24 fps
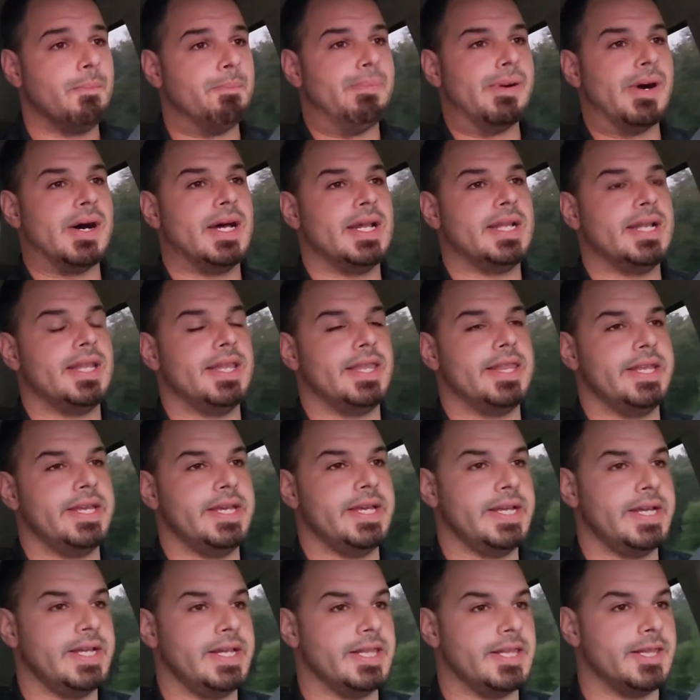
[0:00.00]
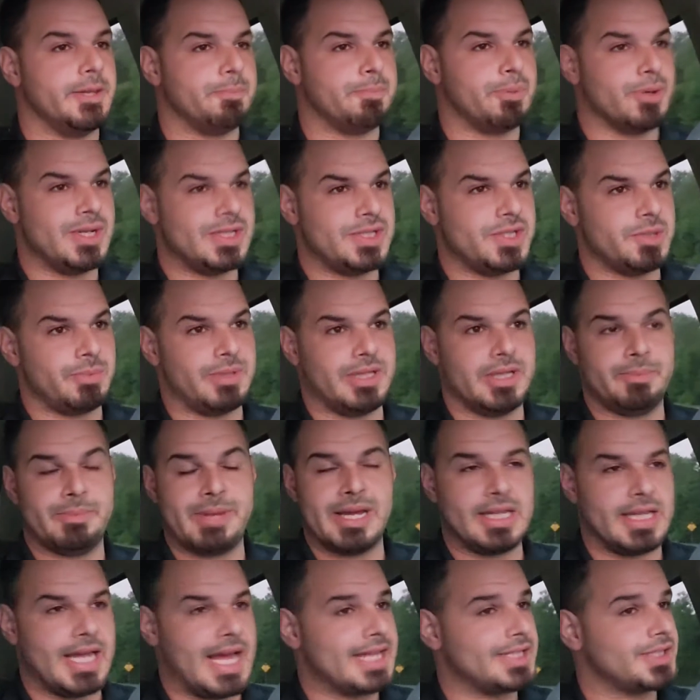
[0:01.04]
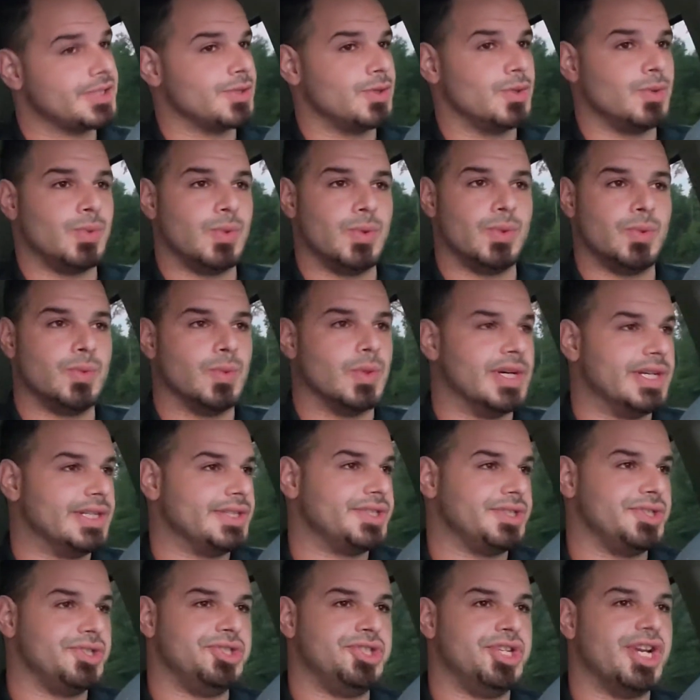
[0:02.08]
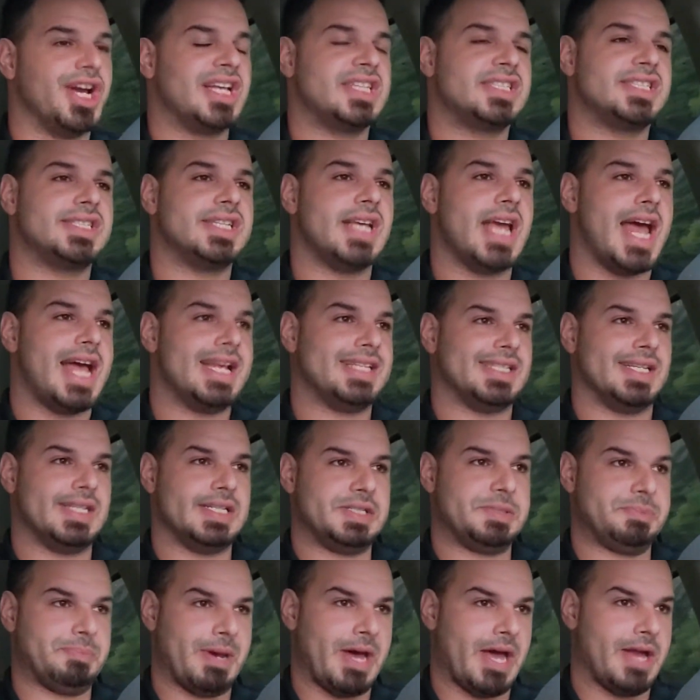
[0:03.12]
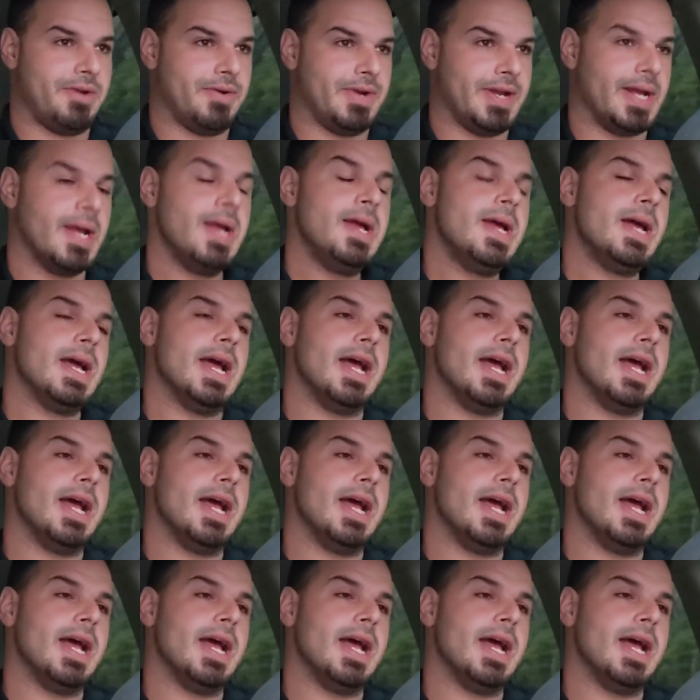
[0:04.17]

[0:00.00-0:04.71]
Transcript: But the principal at my last school was just as inspiring.